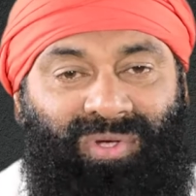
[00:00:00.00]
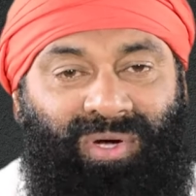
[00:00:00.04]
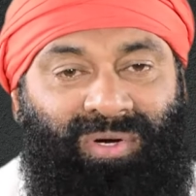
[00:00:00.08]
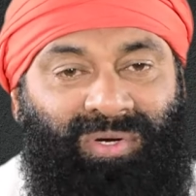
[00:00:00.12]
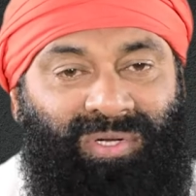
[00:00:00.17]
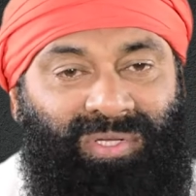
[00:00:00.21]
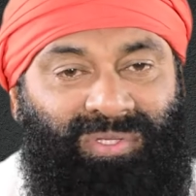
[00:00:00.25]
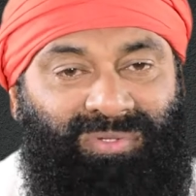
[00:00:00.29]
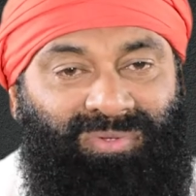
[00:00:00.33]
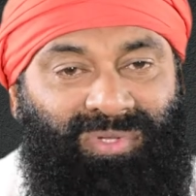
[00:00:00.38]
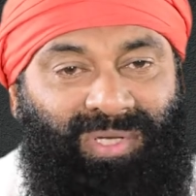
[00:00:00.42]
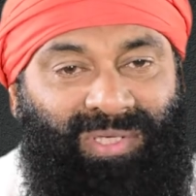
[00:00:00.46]

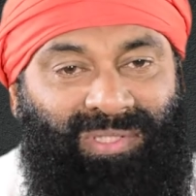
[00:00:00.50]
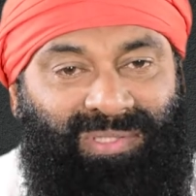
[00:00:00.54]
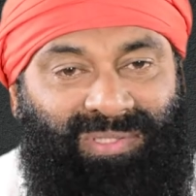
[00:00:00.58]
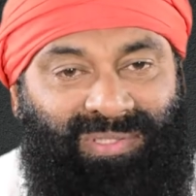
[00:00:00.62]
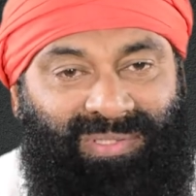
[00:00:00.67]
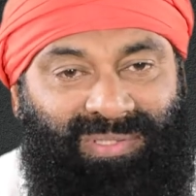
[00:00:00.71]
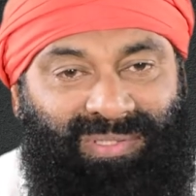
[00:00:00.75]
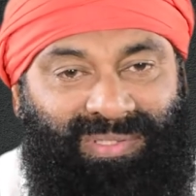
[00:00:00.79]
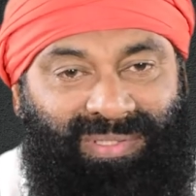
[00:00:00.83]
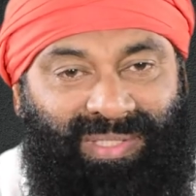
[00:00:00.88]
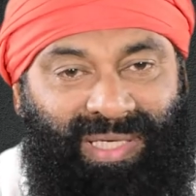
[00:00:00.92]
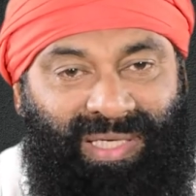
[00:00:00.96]
dirty
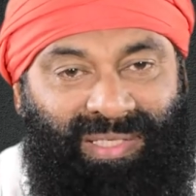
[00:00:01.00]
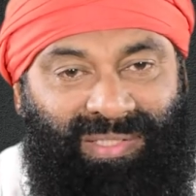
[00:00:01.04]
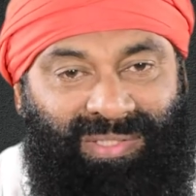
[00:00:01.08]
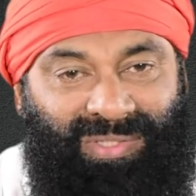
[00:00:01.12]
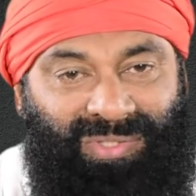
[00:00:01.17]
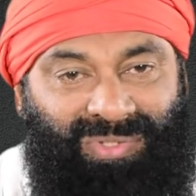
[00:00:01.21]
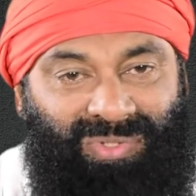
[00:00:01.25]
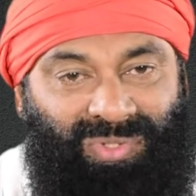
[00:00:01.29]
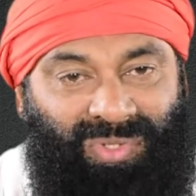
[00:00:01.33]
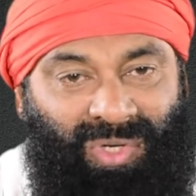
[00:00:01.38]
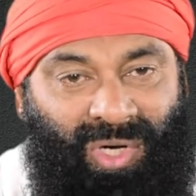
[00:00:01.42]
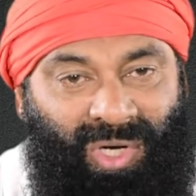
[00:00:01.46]
things and
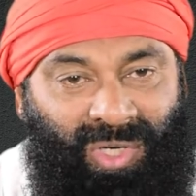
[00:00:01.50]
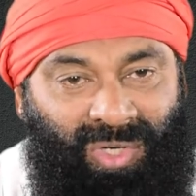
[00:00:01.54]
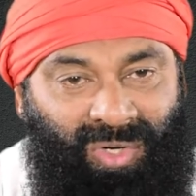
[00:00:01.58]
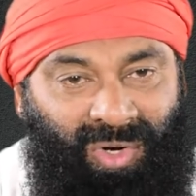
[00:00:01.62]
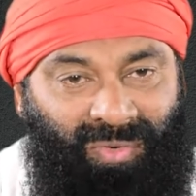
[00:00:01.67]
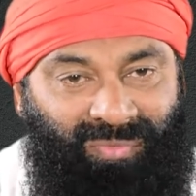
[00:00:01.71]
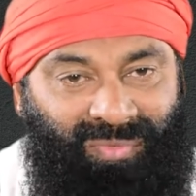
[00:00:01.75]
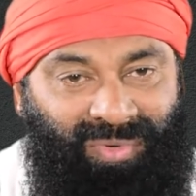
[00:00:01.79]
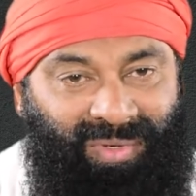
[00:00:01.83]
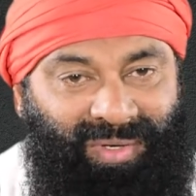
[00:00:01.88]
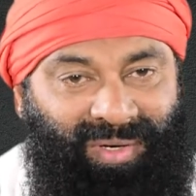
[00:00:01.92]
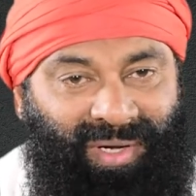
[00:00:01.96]
you do not
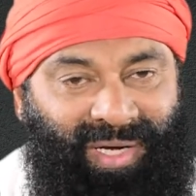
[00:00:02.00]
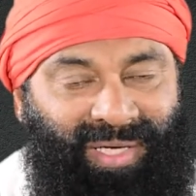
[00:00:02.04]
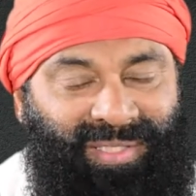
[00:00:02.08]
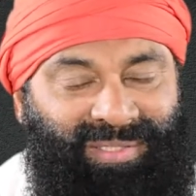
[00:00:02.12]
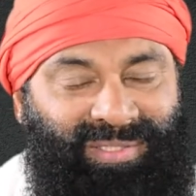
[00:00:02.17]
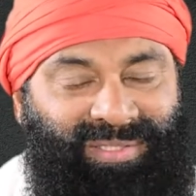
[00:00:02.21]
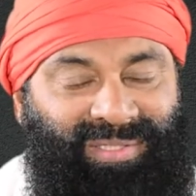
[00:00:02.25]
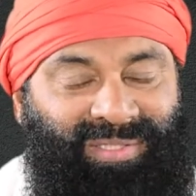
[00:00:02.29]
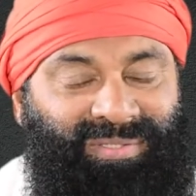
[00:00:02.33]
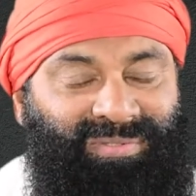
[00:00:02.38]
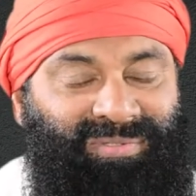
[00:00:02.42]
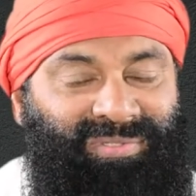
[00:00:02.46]
know how to
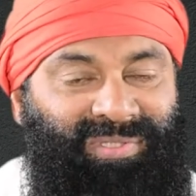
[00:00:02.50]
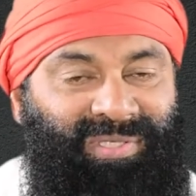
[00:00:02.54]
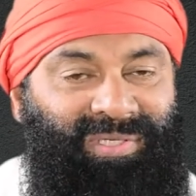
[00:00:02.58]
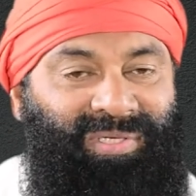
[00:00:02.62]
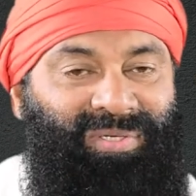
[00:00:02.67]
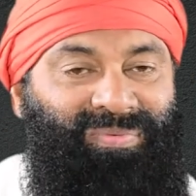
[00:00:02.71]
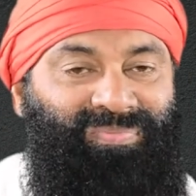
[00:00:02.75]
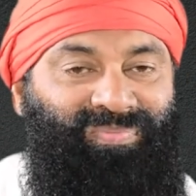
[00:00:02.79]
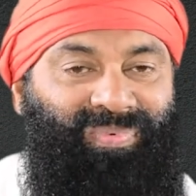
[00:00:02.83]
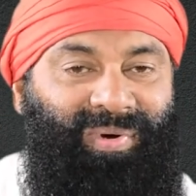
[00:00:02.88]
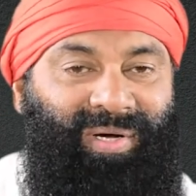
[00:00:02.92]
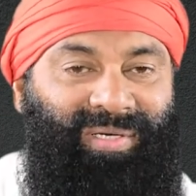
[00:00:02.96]
cleanse
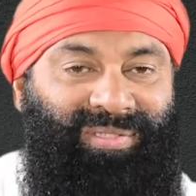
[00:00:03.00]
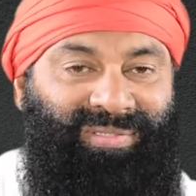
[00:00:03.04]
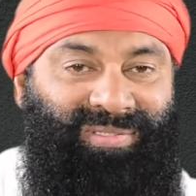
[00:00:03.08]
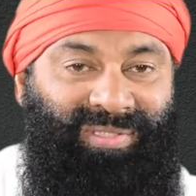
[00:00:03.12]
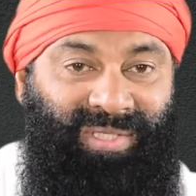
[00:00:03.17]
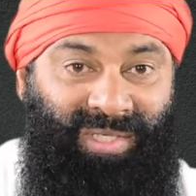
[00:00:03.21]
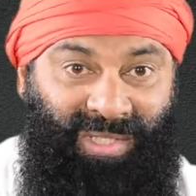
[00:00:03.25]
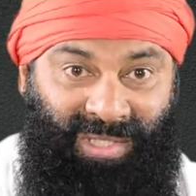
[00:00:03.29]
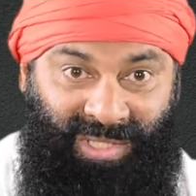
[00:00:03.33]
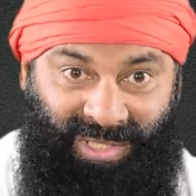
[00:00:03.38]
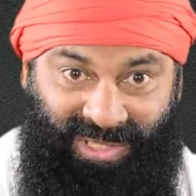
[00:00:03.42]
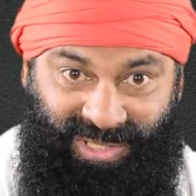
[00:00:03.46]
internal parts,
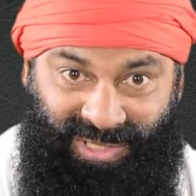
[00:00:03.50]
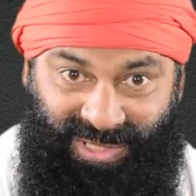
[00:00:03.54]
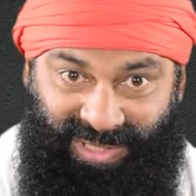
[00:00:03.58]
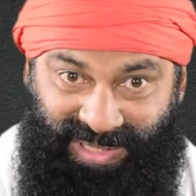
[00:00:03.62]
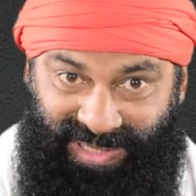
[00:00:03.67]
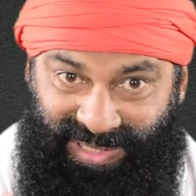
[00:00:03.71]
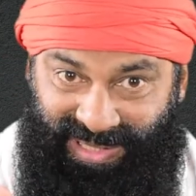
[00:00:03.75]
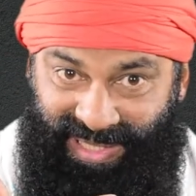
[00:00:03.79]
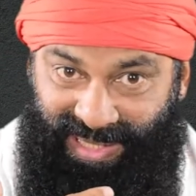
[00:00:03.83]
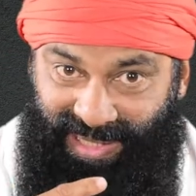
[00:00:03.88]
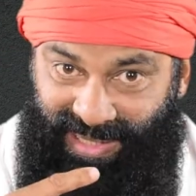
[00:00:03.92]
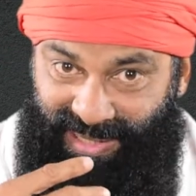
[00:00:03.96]

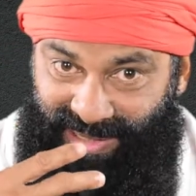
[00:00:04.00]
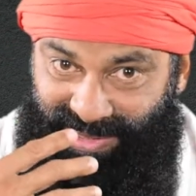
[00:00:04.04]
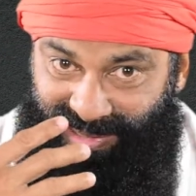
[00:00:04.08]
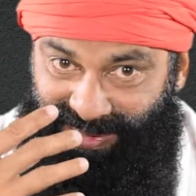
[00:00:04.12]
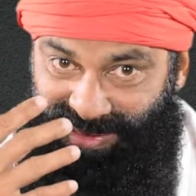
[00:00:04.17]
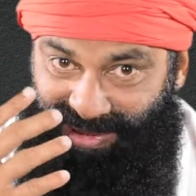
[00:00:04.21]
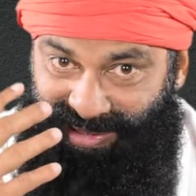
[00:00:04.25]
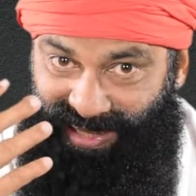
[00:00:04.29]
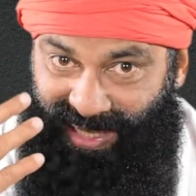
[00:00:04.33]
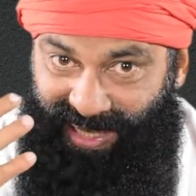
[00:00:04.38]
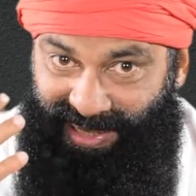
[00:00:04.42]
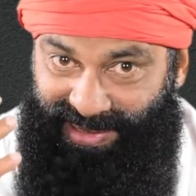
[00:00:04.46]
sting
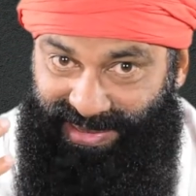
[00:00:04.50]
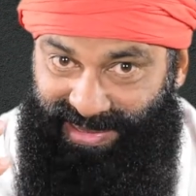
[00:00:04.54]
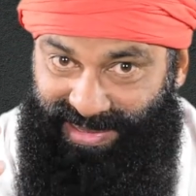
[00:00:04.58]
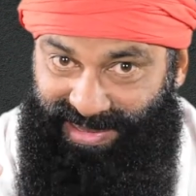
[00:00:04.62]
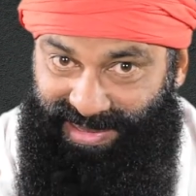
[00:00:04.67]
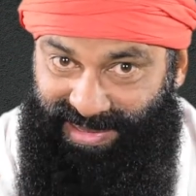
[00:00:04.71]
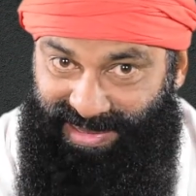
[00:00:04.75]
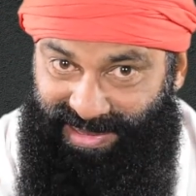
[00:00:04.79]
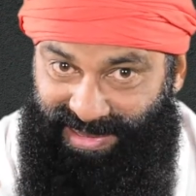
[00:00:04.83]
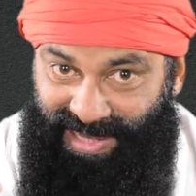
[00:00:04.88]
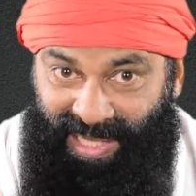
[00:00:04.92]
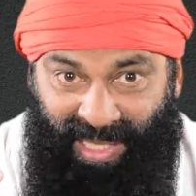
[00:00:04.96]

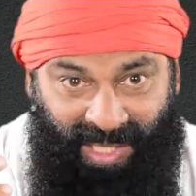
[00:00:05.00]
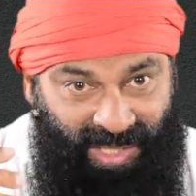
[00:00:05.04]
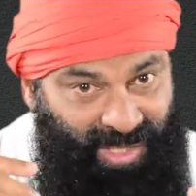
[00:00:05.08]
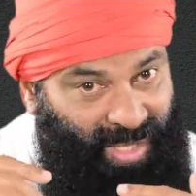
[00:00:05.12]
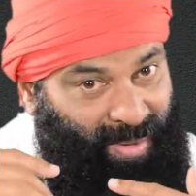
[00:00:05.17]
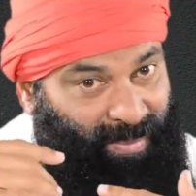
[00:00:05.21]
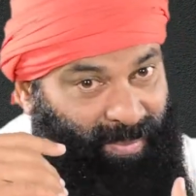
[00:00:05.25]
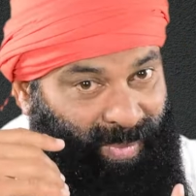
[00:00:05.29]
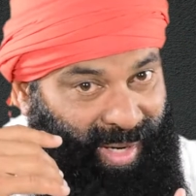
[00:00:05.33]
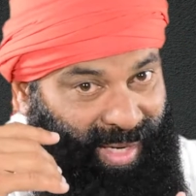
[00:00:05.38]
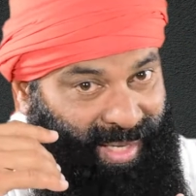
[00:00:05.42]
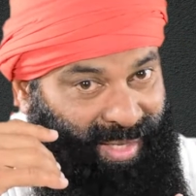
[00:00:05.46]
starts.
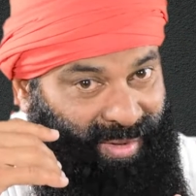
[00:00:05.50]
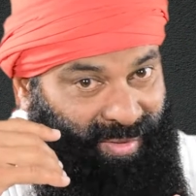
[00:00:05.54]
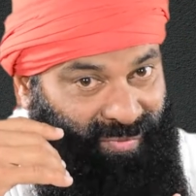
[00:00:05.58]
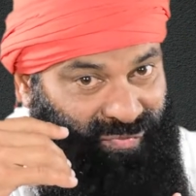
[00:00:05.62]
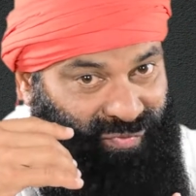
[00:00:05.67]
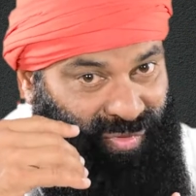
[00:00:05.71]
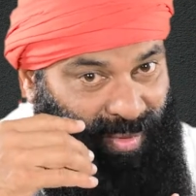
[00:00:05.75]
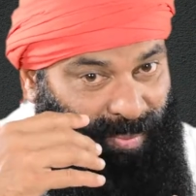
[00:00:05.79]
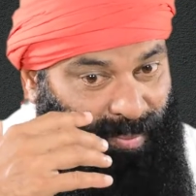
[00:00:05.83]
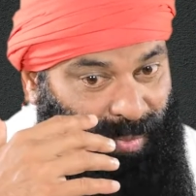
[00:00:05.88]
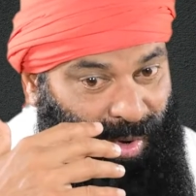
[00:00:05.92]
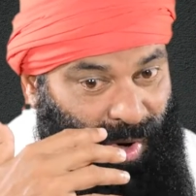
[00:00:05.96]
The mind,
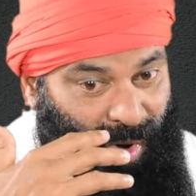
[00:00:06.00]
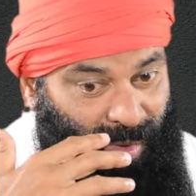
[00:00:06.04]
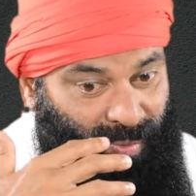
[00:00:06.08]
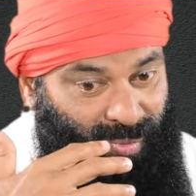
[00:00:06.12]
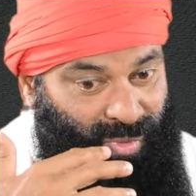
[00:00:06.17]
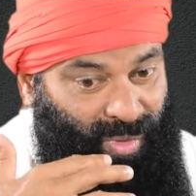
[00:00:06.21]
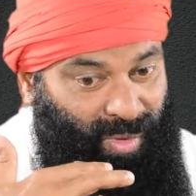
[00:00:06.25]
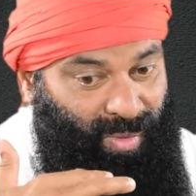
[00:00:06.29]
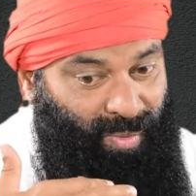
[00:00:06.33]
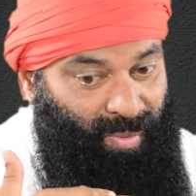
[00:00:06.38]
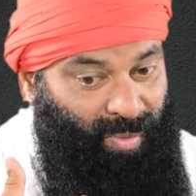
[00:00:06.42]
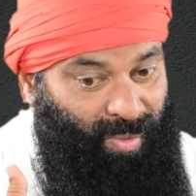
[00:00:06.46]
if the,
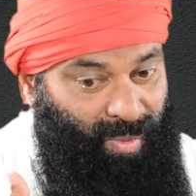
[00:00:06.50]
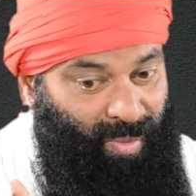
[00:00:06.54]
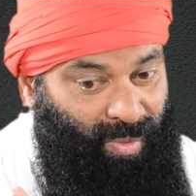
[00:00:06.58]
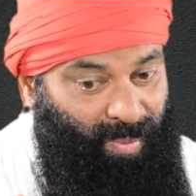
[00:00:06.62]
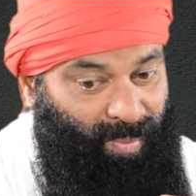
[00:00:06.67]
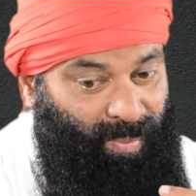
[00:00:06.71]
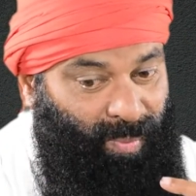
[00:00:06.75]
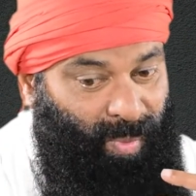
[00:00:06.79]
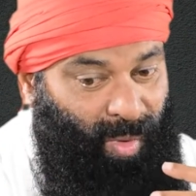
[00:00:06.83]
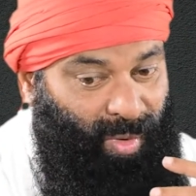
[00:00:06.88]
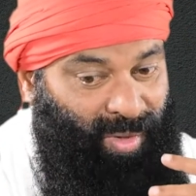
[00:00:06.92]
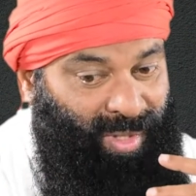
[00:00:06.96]

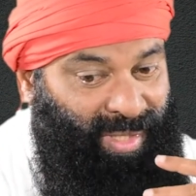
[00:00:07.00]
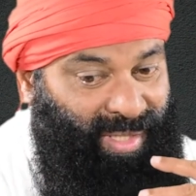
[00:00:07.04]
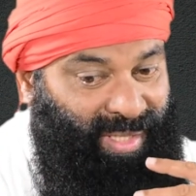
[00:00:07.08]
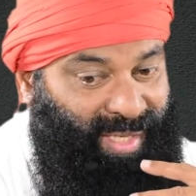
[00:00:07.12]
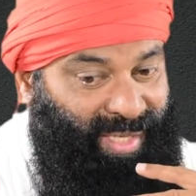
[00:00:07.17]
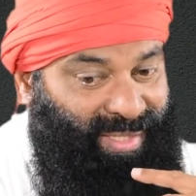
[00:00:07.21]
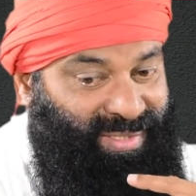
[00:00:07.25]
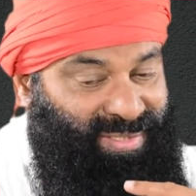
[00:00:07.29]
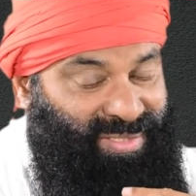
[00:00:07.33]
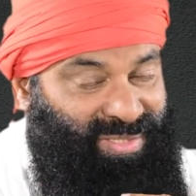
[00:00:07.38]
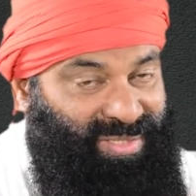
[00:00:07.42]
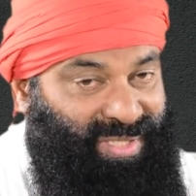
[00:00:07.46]
the body
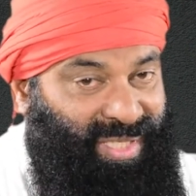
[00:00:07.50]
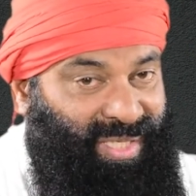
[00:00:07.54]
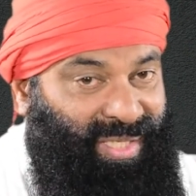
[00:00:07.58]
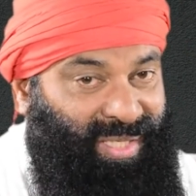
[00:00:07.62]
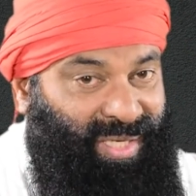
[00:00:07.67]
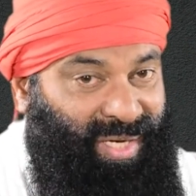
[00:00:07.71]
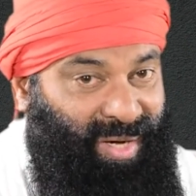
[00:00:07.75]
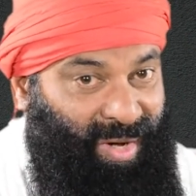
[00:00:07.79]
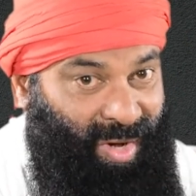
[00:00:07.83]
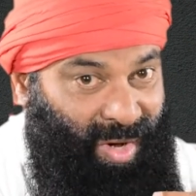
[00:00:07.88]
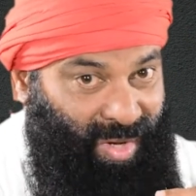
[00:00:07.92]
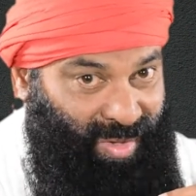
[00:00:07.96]
can stink,
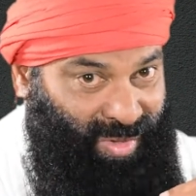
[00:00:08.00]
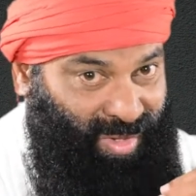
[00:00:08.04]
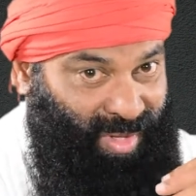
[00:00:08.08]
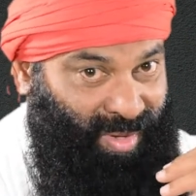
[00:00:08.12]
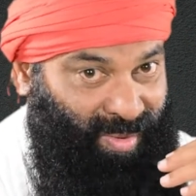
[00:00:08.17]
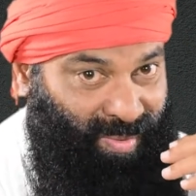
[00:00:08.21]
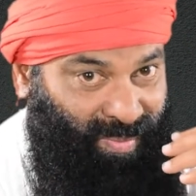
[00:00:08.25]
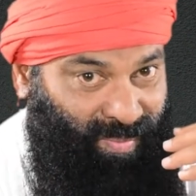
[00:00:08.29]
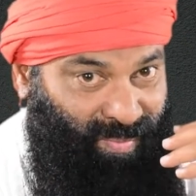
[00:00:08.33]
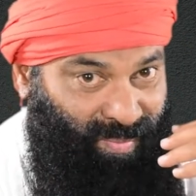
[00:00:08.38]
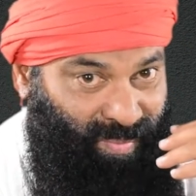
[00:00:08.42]
the,